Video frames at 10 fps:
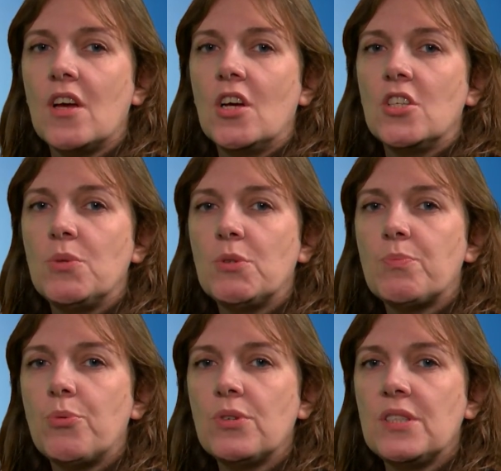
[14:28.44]
She was
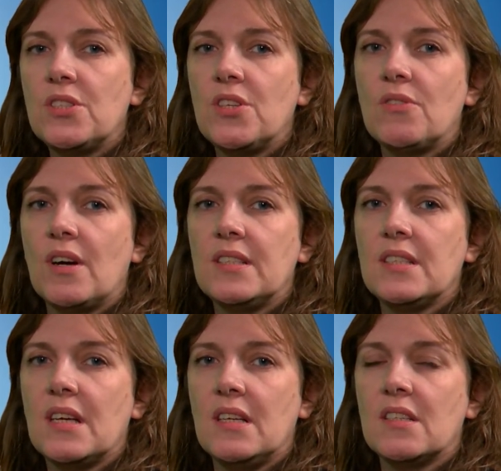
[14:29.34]
brought into the
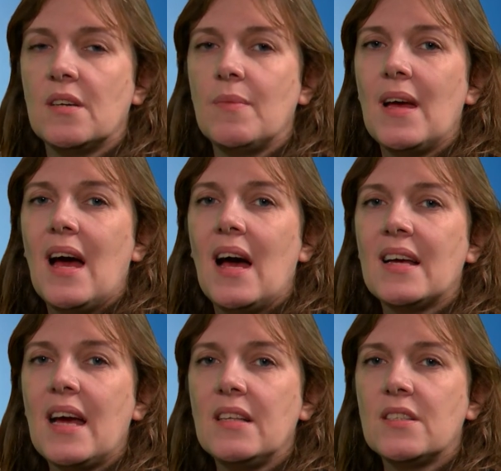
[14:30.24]
United Kingdom
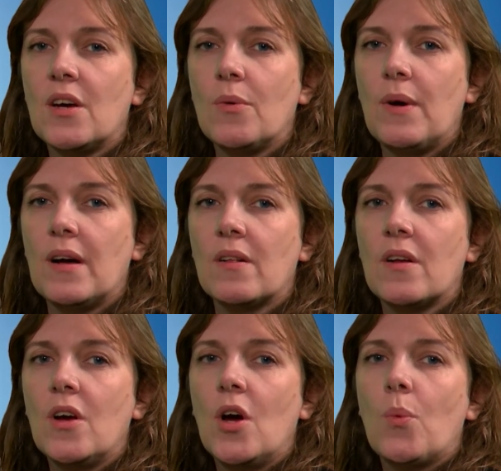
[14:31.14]
against her will
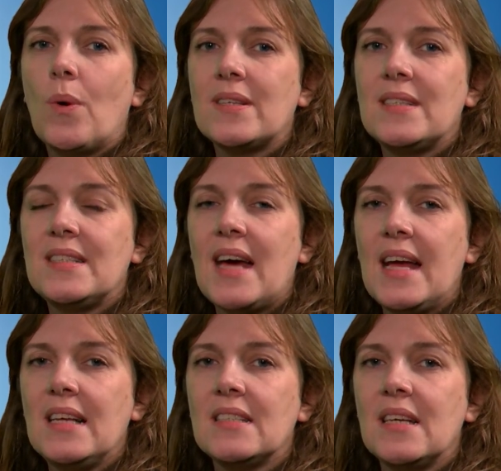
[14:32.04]
whilst
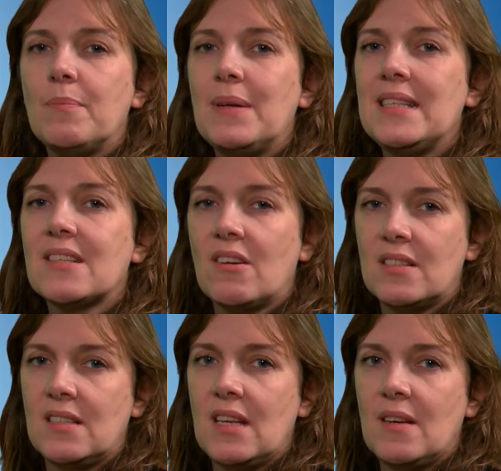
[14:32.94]
detained in police
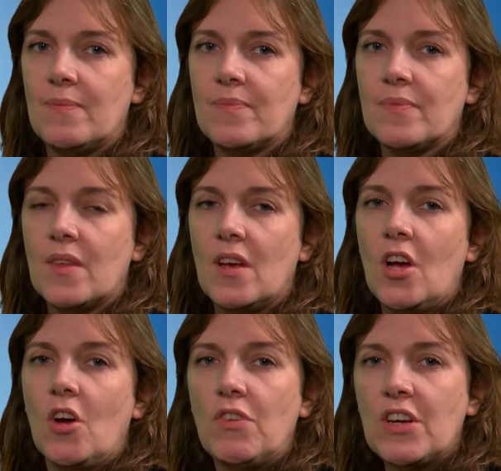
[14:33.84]
custody.
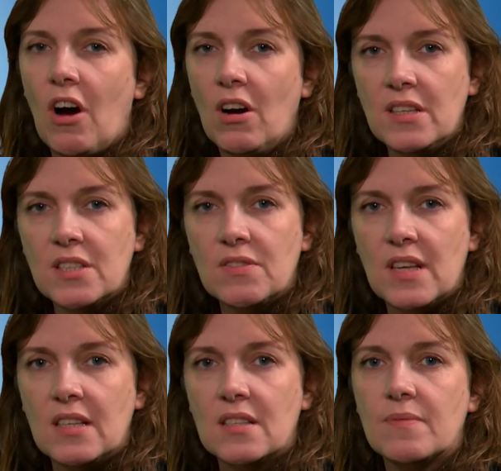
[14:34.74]
Regardless of
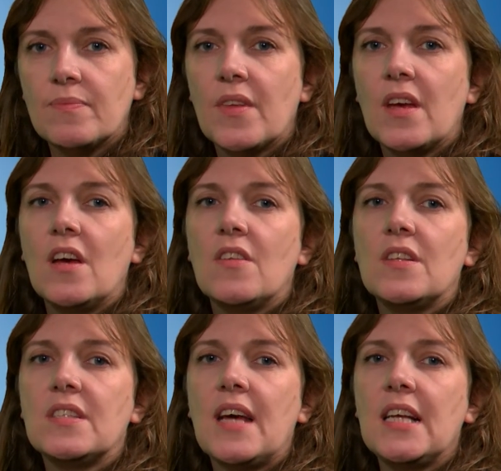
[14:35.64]
this,
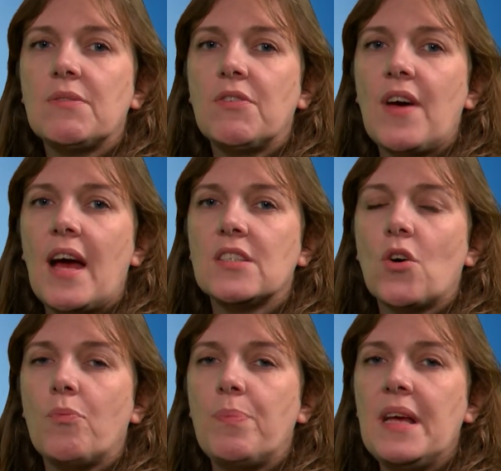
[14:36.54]
the state of affairs
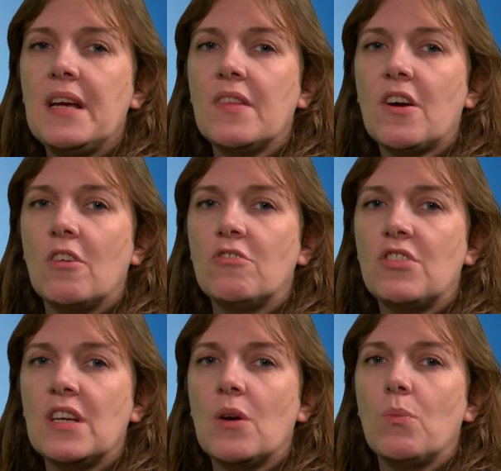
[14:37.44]
of being in the
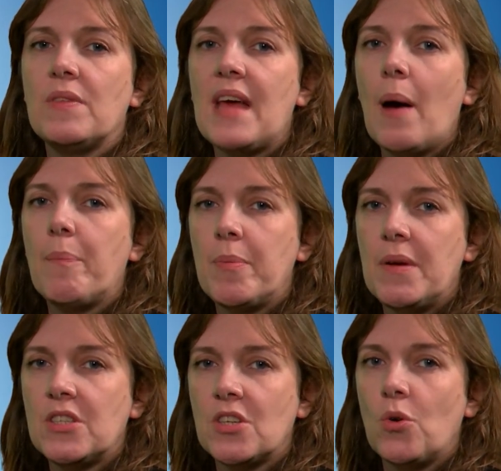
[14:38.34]
country without
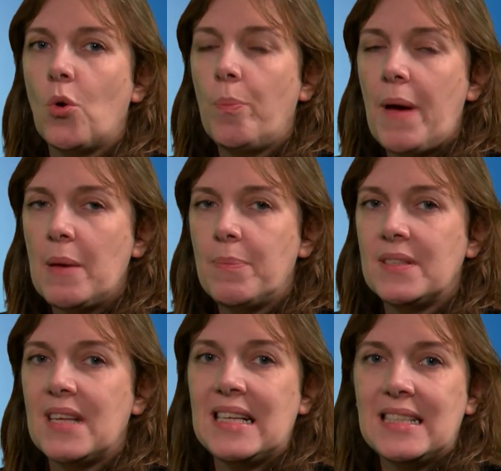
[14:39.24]
permission or
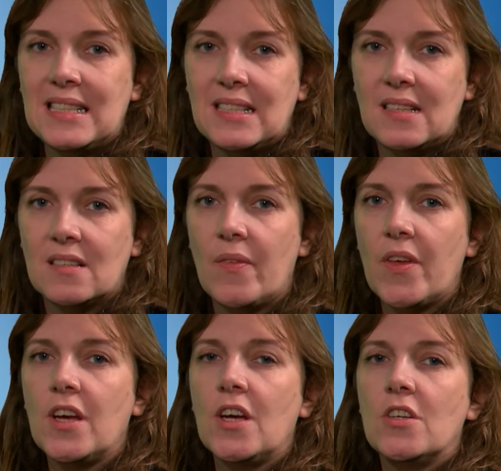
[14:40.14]
papers existed.
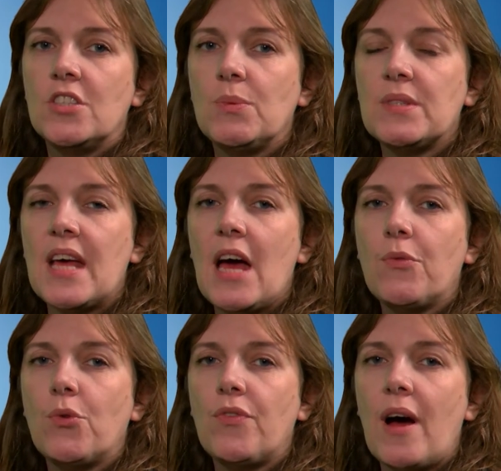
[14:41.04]
She was
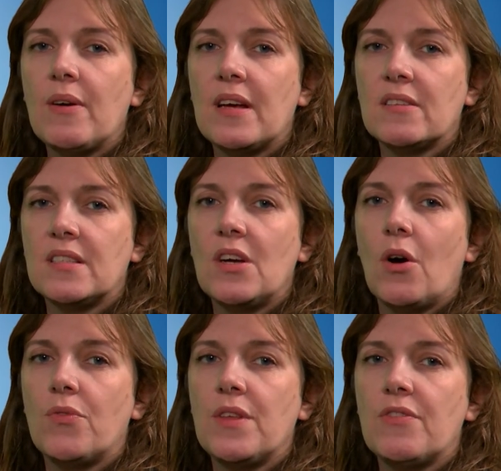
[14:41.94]
therefore found guilty
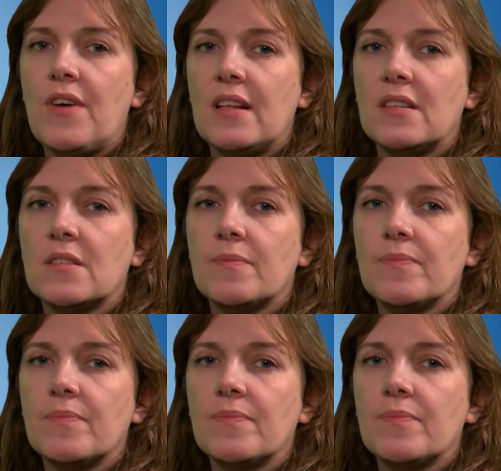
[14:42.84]
of the offence.